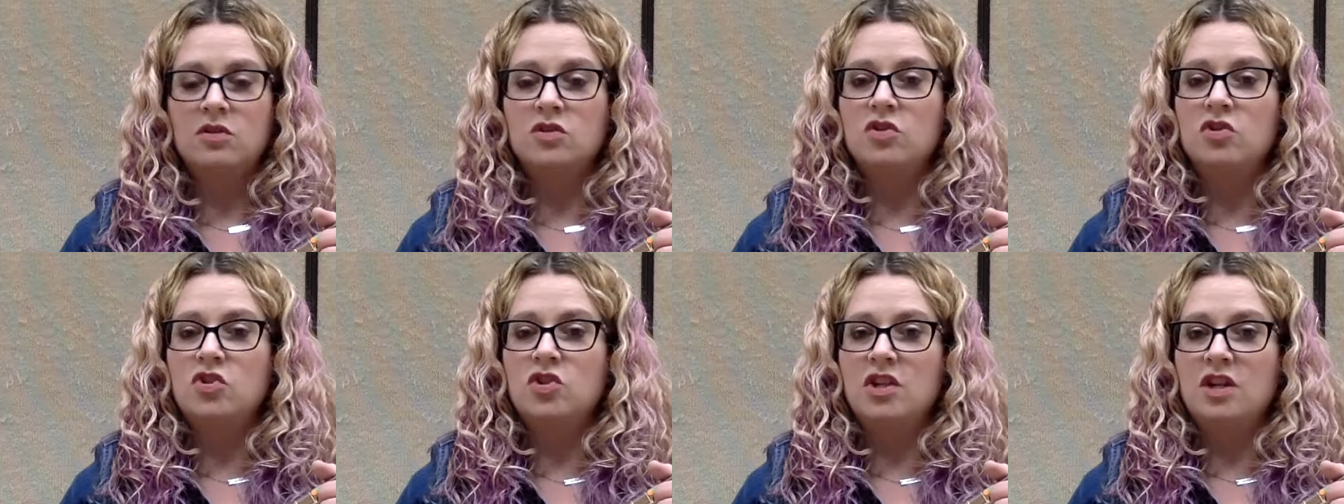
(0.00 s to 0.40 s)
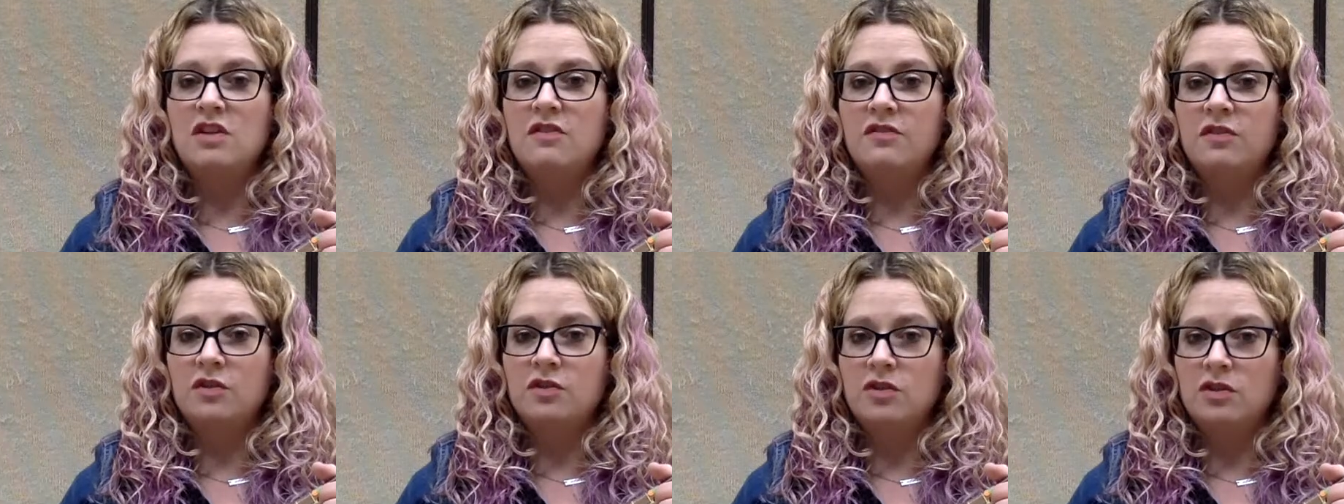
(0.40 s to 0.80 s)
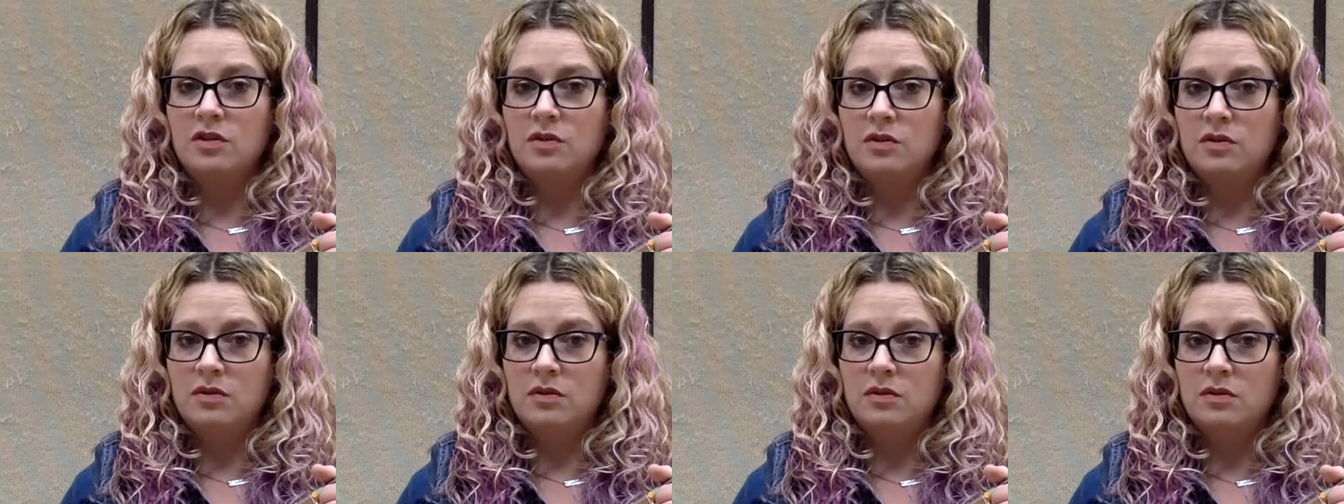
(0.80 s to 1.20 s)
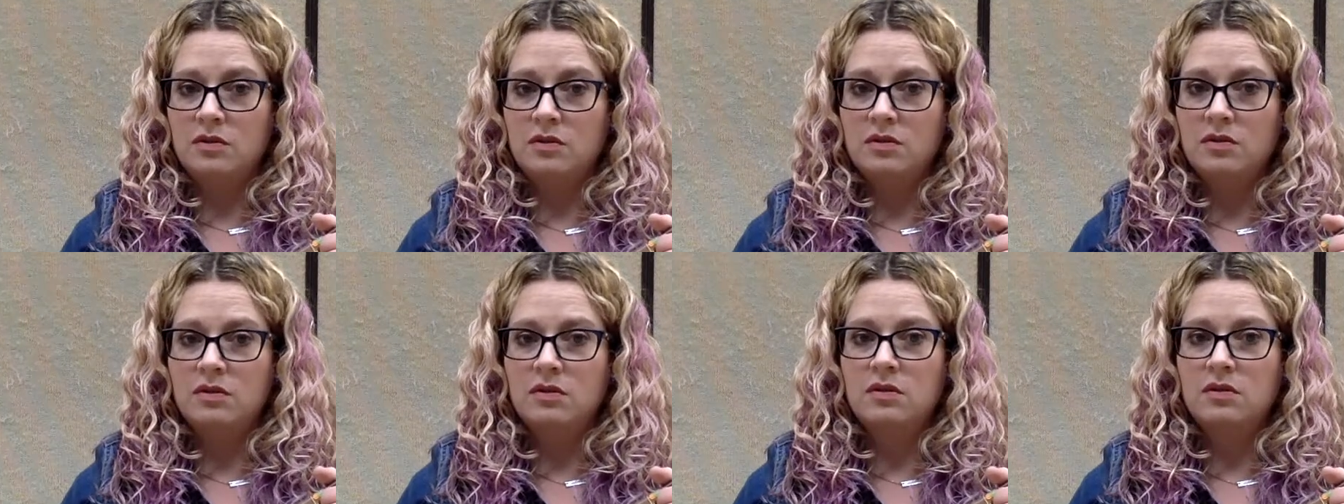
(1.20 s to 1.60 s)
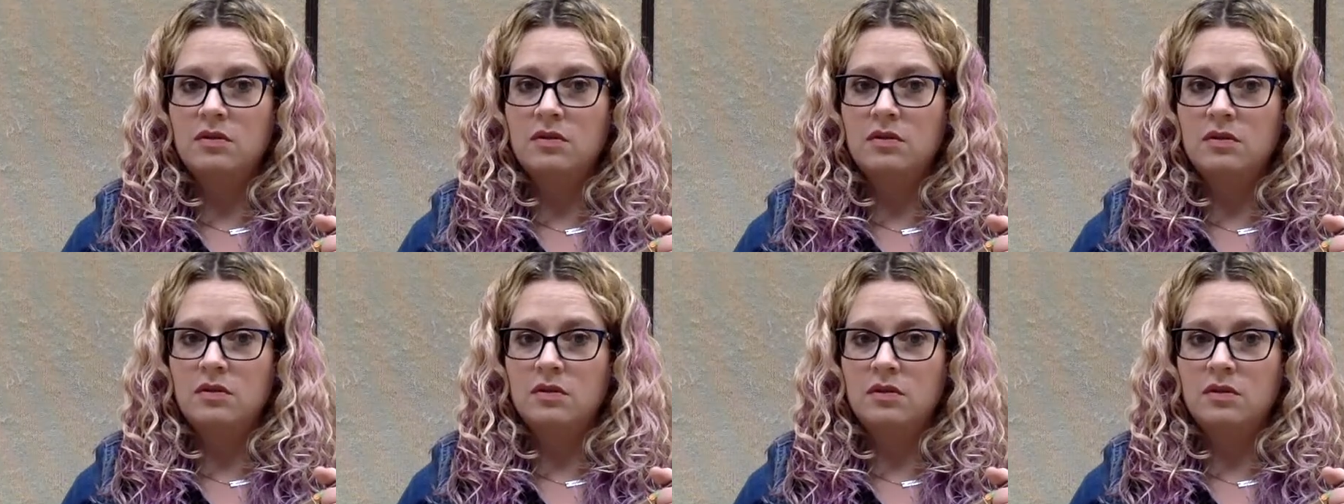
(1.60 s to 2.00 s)
G for
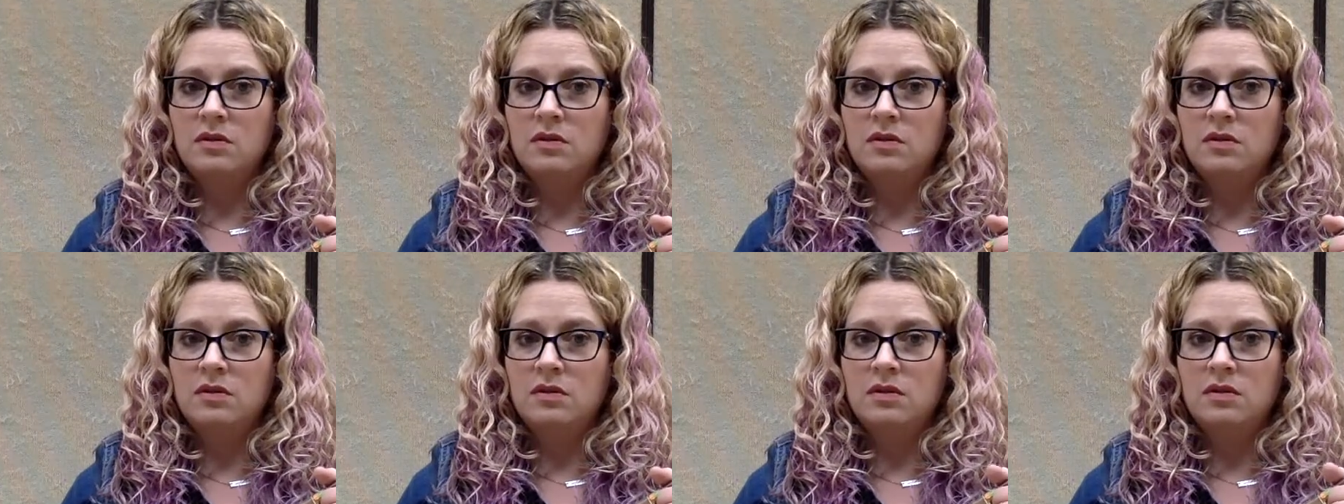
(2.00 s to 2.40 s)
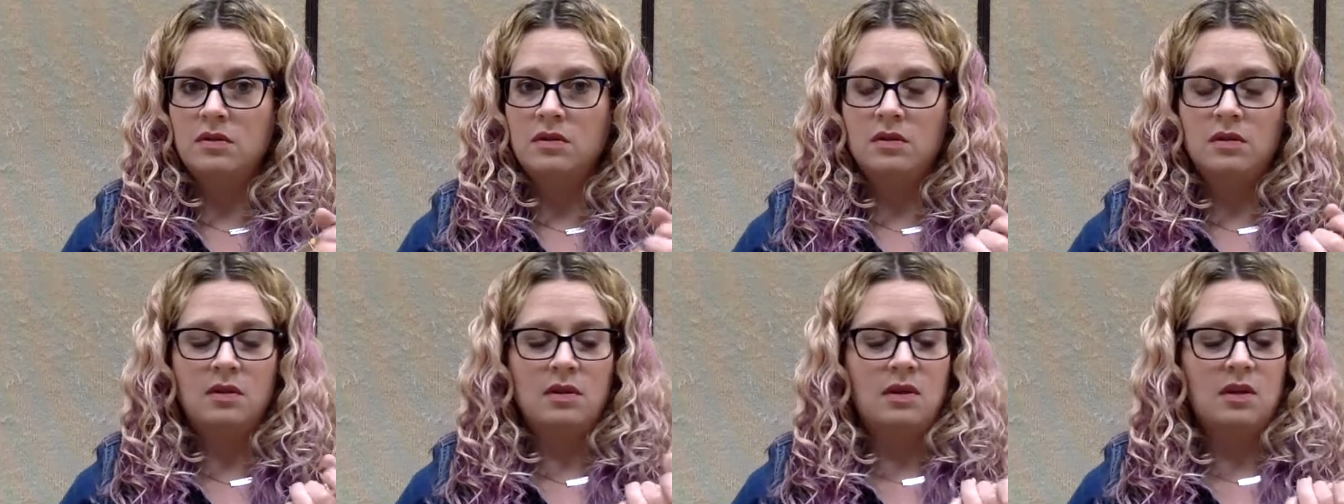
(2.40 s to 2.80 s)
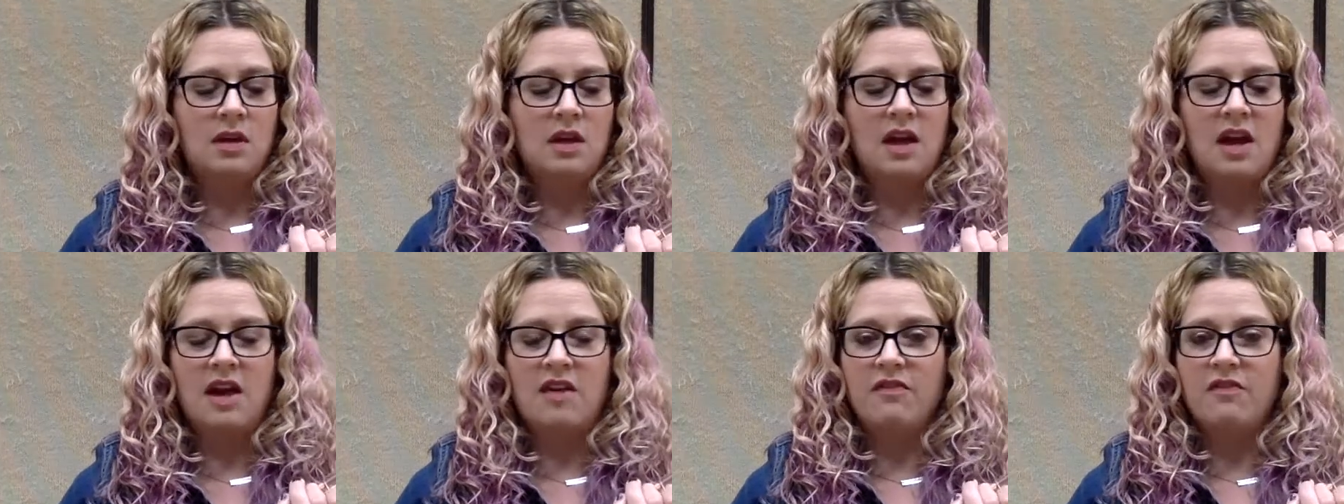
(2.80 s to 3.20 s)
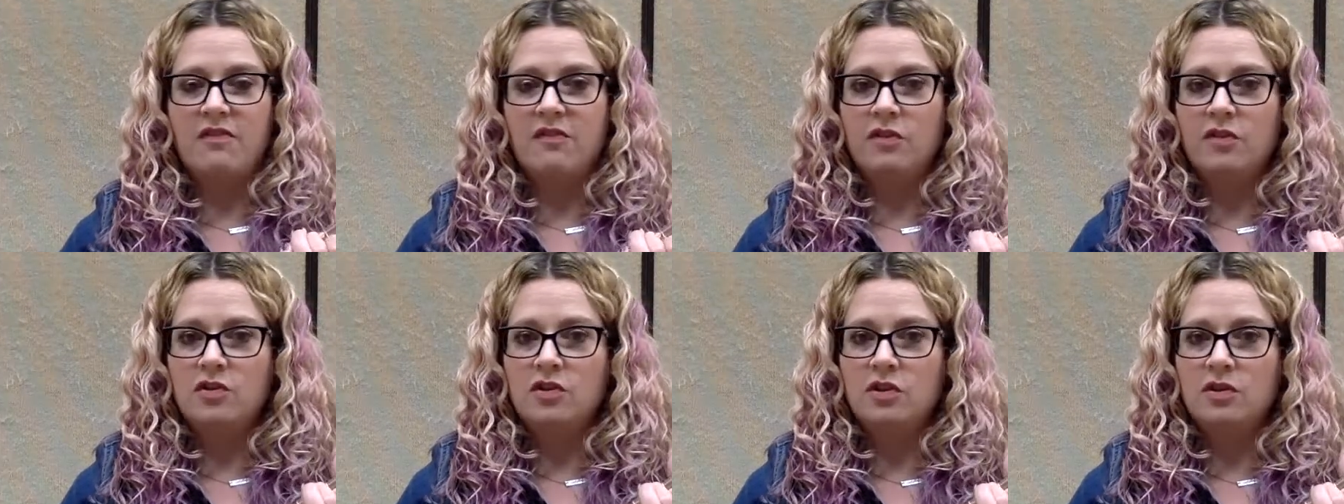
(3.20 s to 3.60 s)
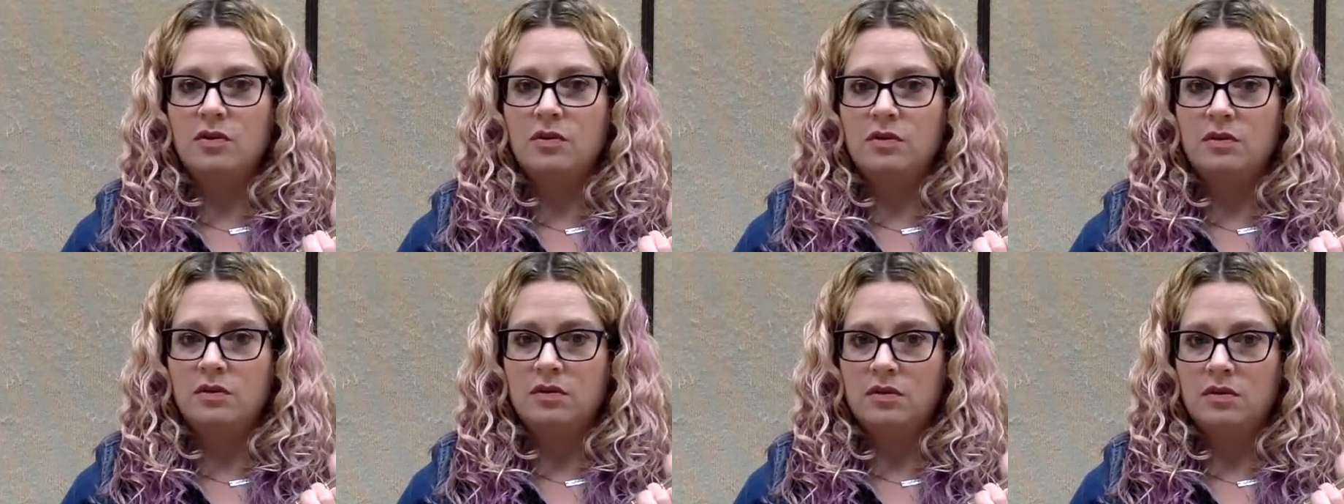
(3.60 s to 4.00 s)
2, F for 2,